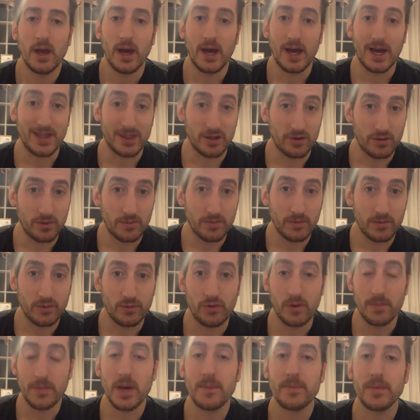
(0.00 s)
And the re-
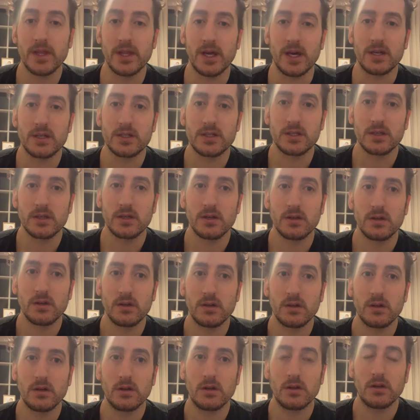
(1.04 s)
remember this,
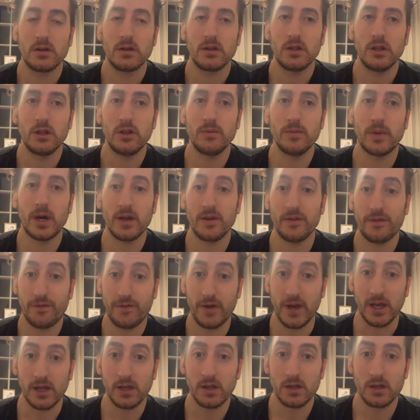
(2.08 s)
you might
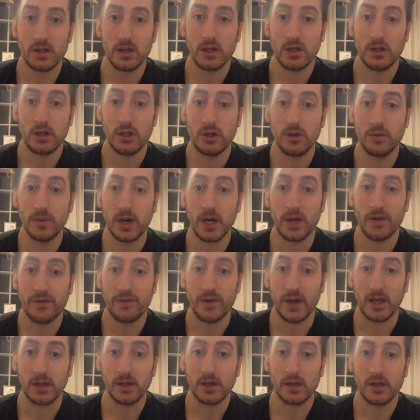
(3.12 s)
think, you might
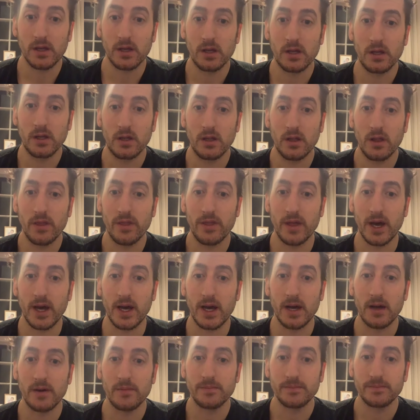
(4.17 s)
think
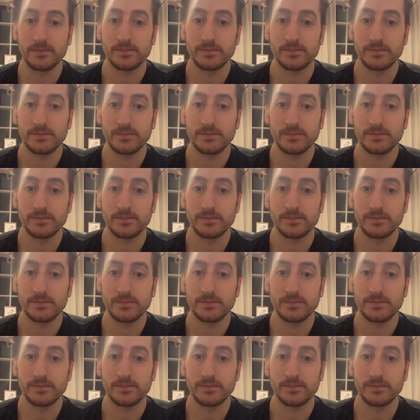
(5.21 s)
that,